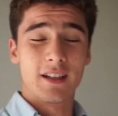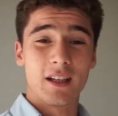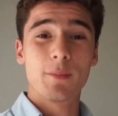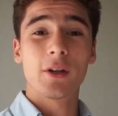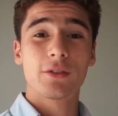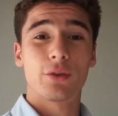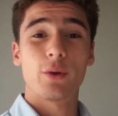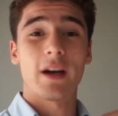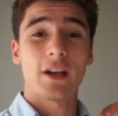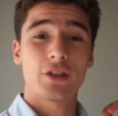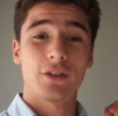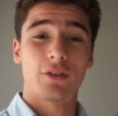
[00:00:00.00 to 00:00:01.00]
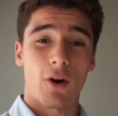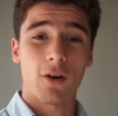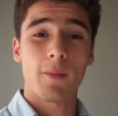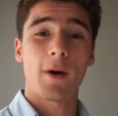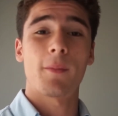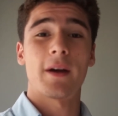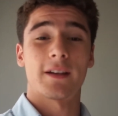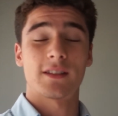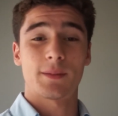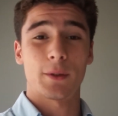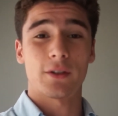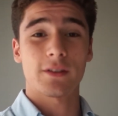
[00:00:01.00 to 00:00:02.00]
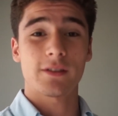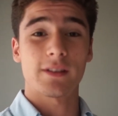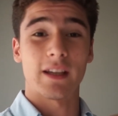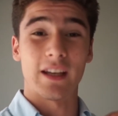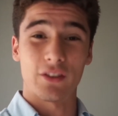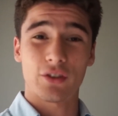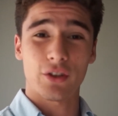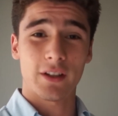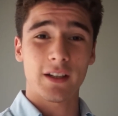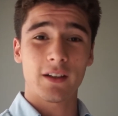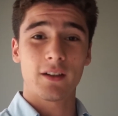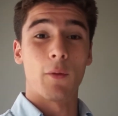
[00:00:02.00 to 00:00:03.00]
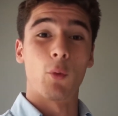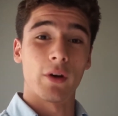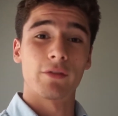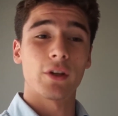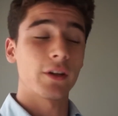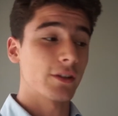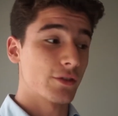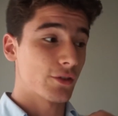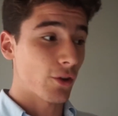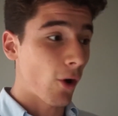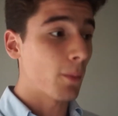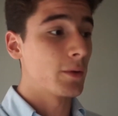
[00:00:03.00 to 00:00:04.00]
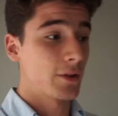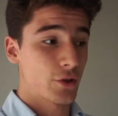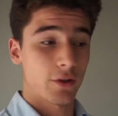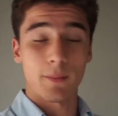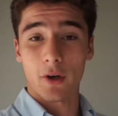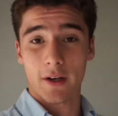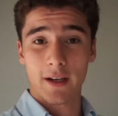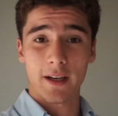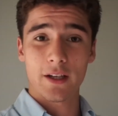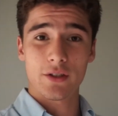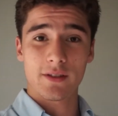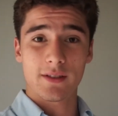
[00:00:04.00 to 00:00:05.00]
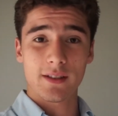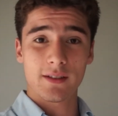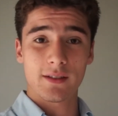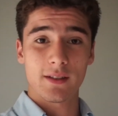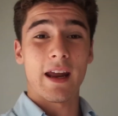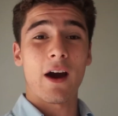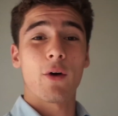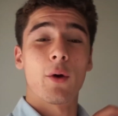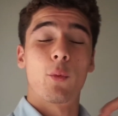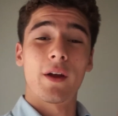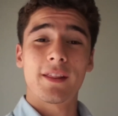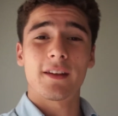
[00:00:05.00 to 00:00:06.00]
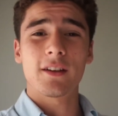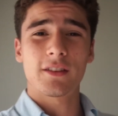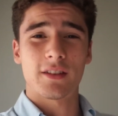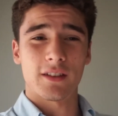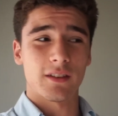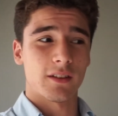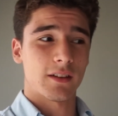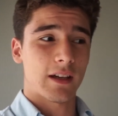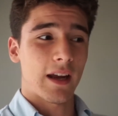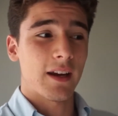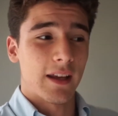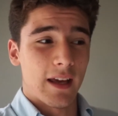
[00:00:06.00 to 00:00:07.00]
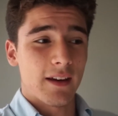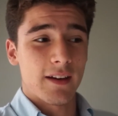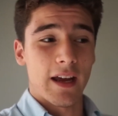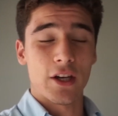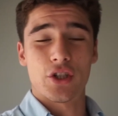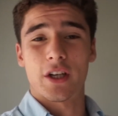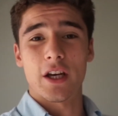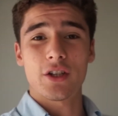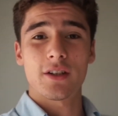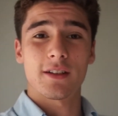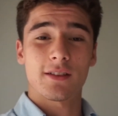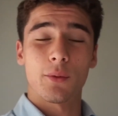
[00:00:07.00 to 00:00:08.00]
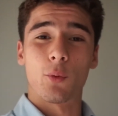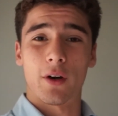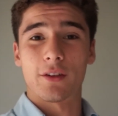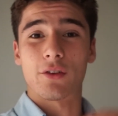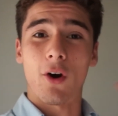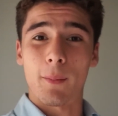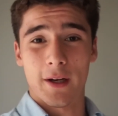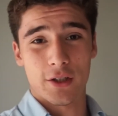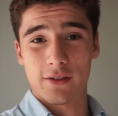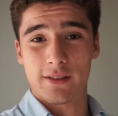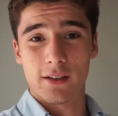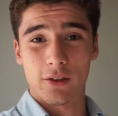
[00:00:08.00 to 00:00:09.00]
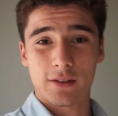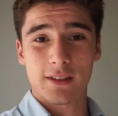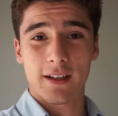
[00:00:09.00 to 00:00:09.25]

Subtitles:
In email 2, I actually talk about my experience interning at one of London's top digital marketing agencies and how I went there to kind of get an education as to what a top agency looks